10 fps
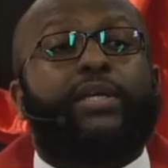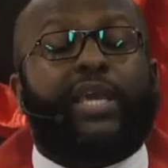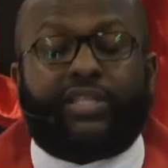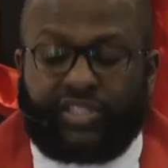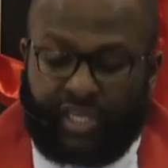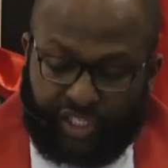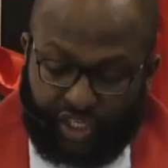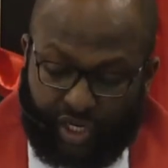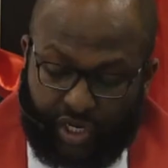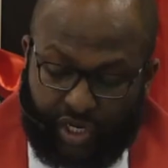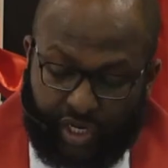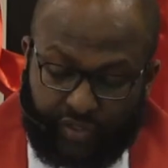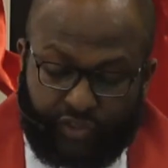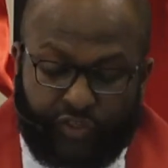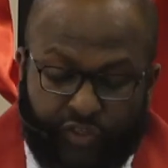can take
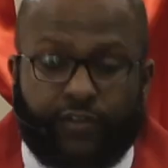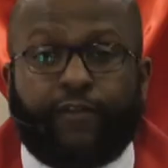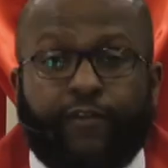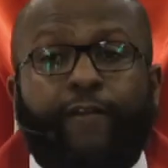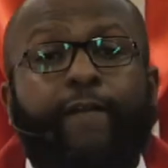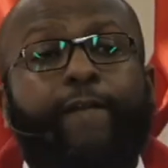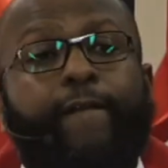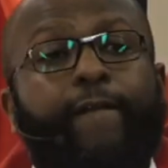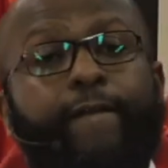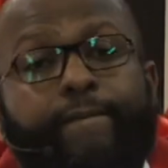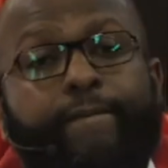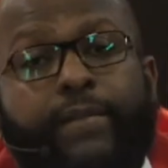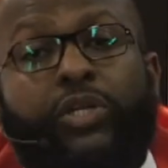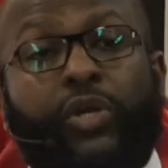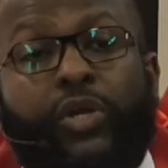charge.
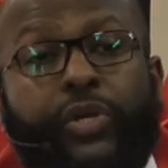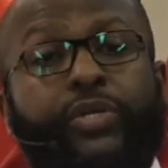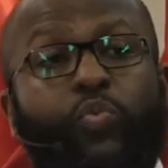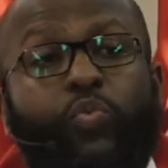Learn when to